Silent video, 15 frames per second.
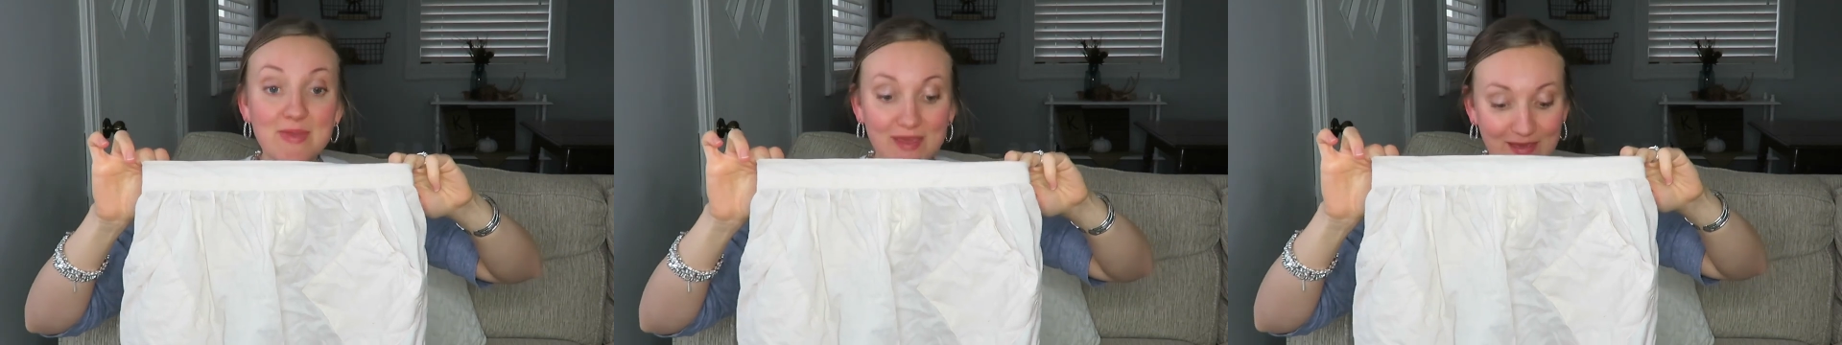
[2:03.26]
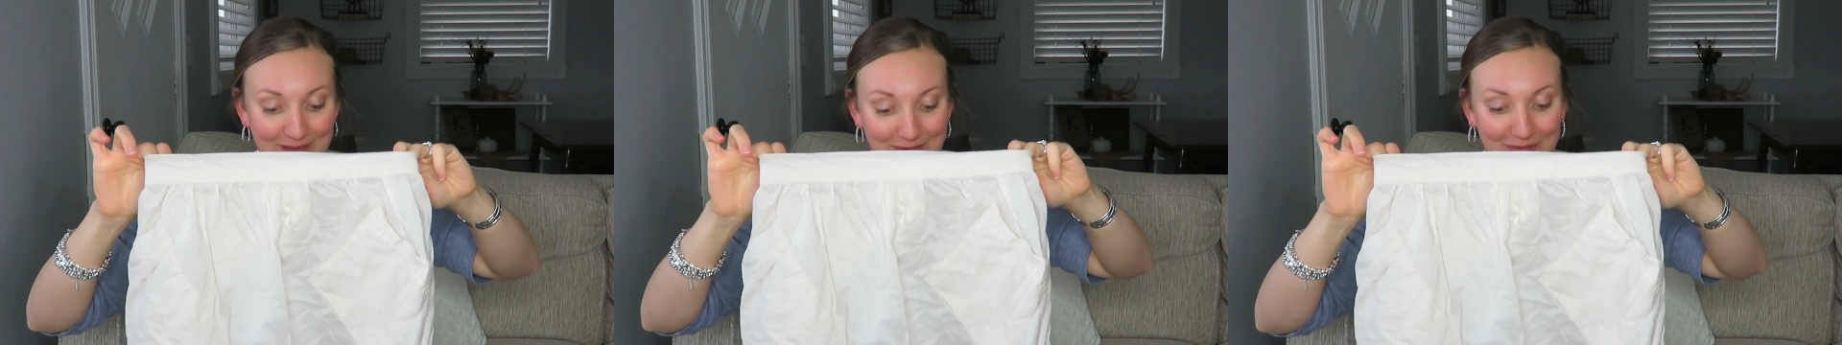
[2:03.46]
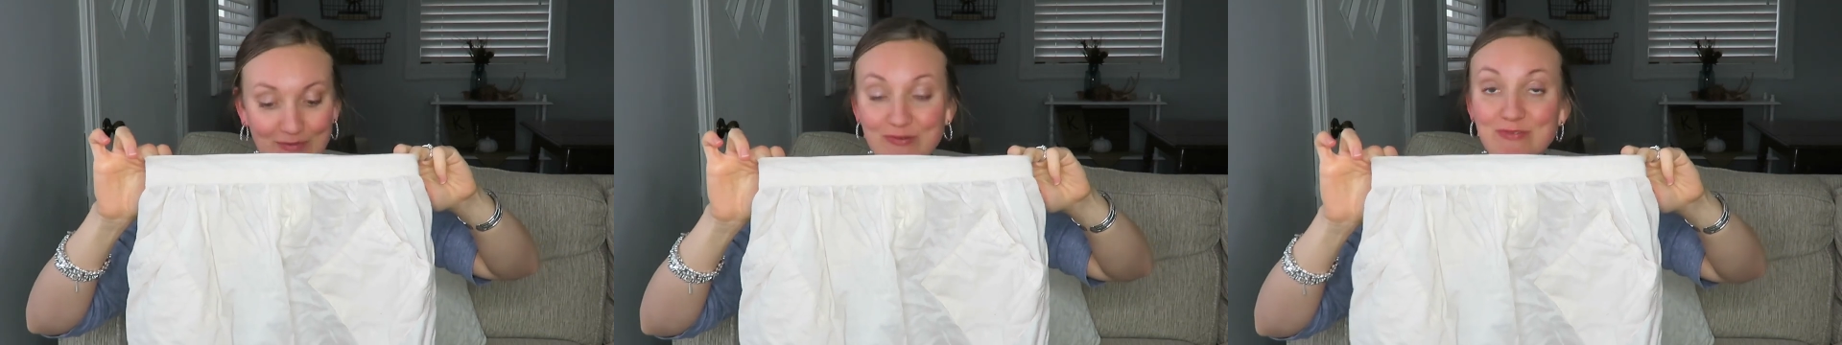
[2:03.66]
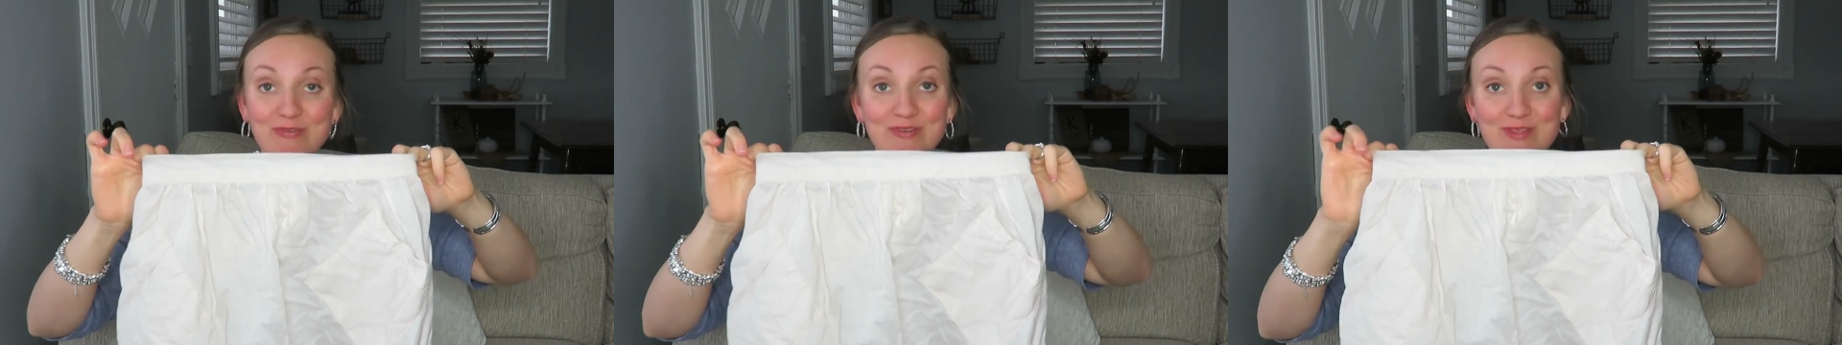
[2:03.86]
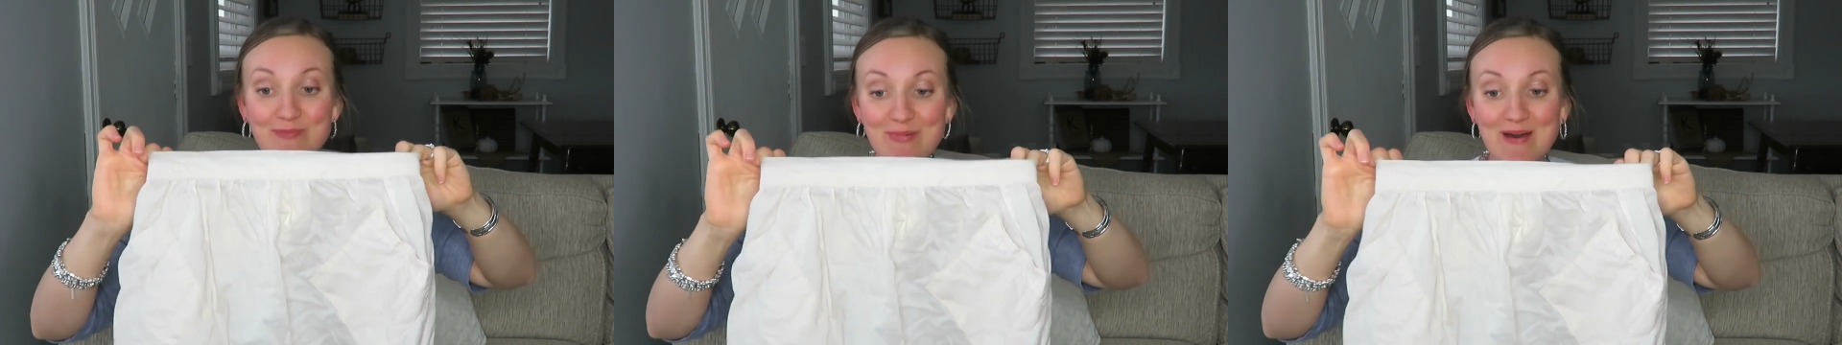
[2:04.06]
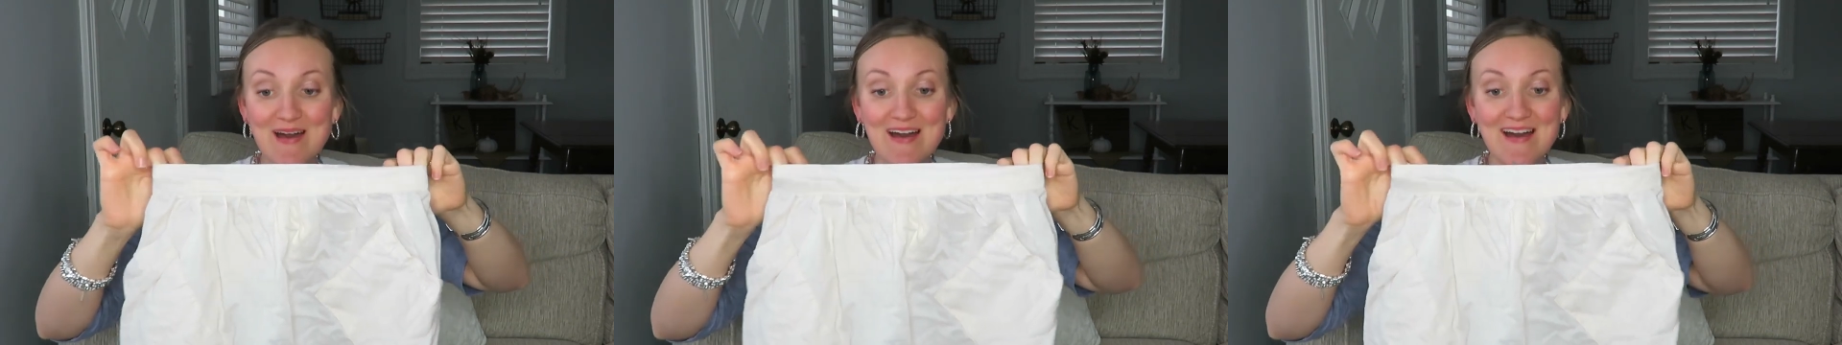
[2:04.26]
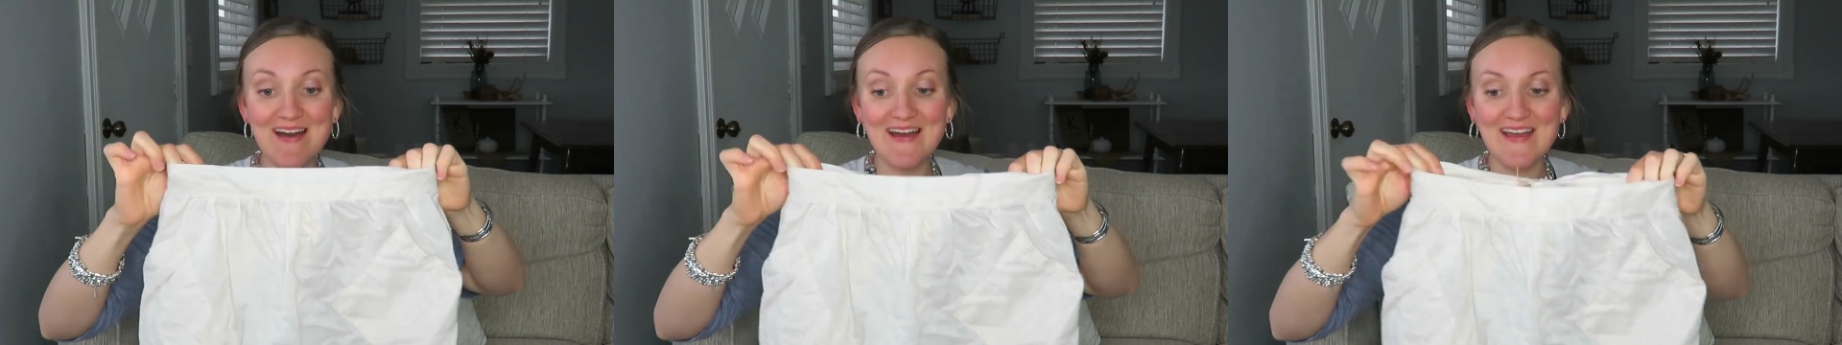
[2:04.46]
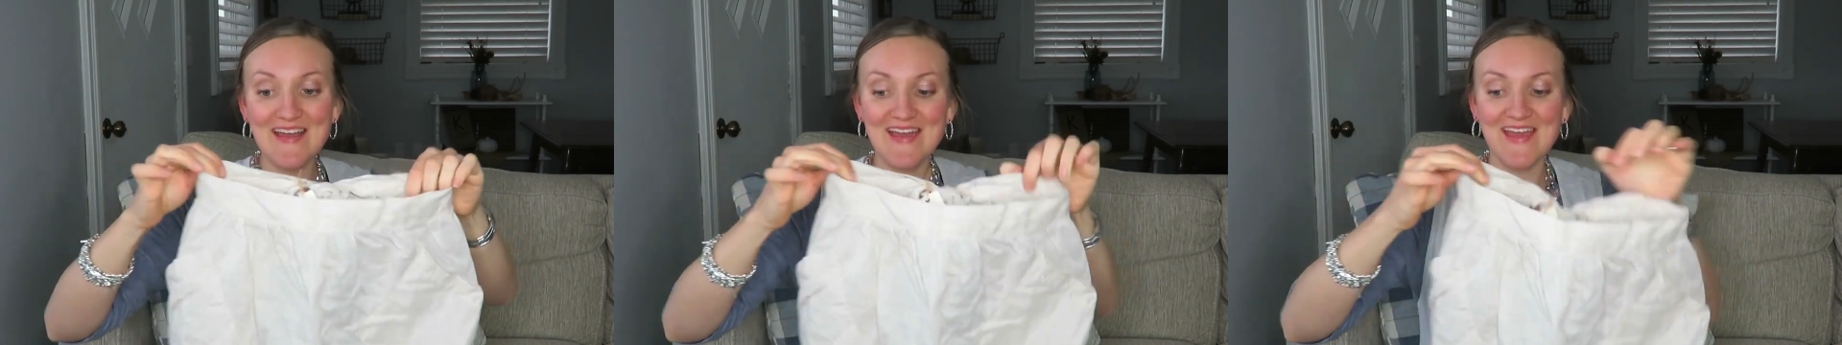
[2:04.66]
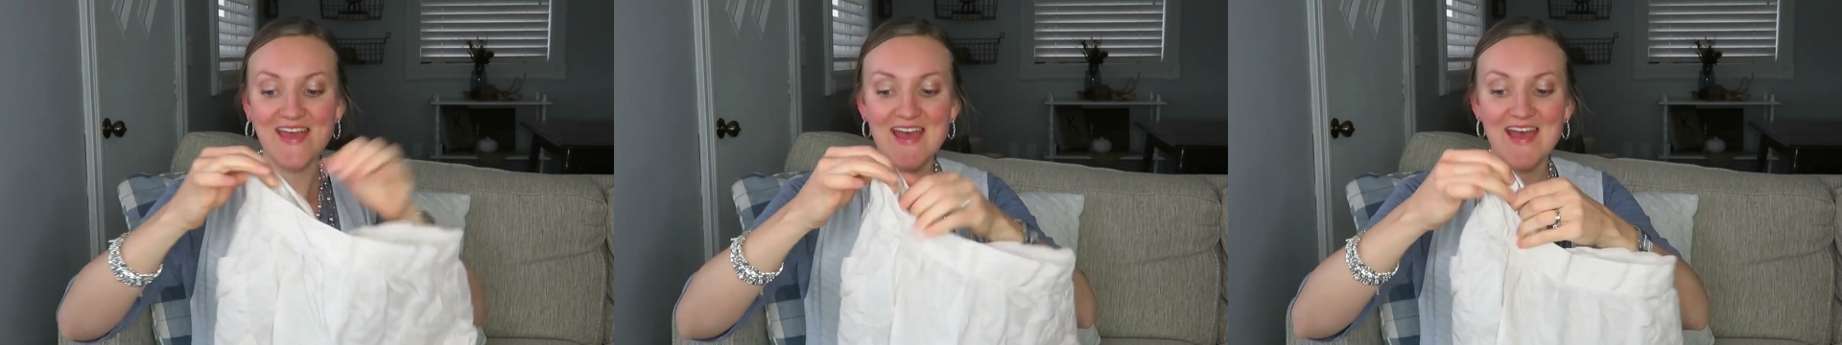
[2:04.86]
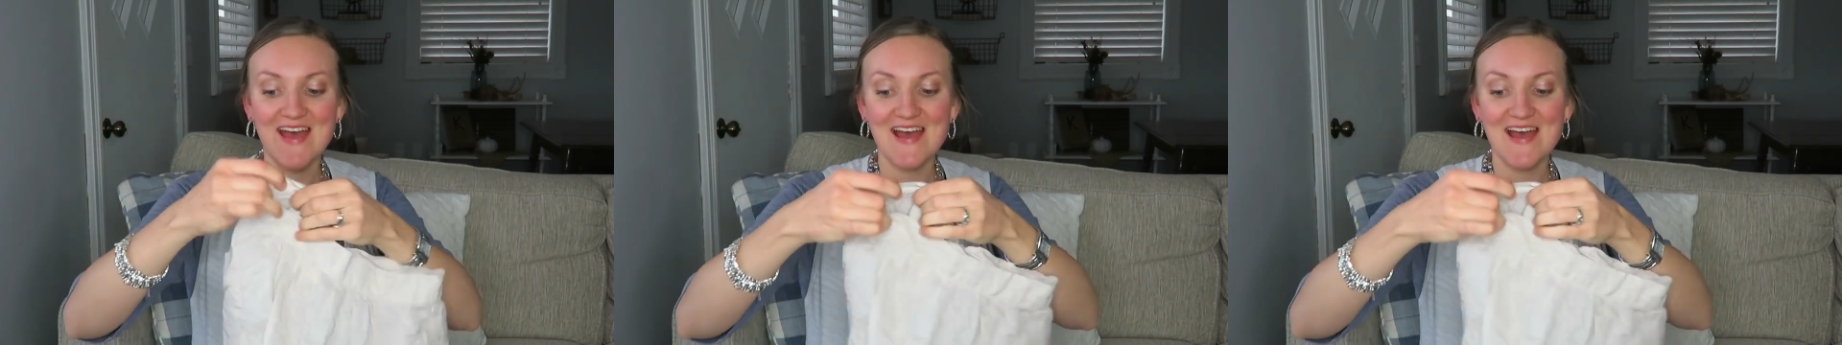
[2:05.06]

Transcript: meal or for the pie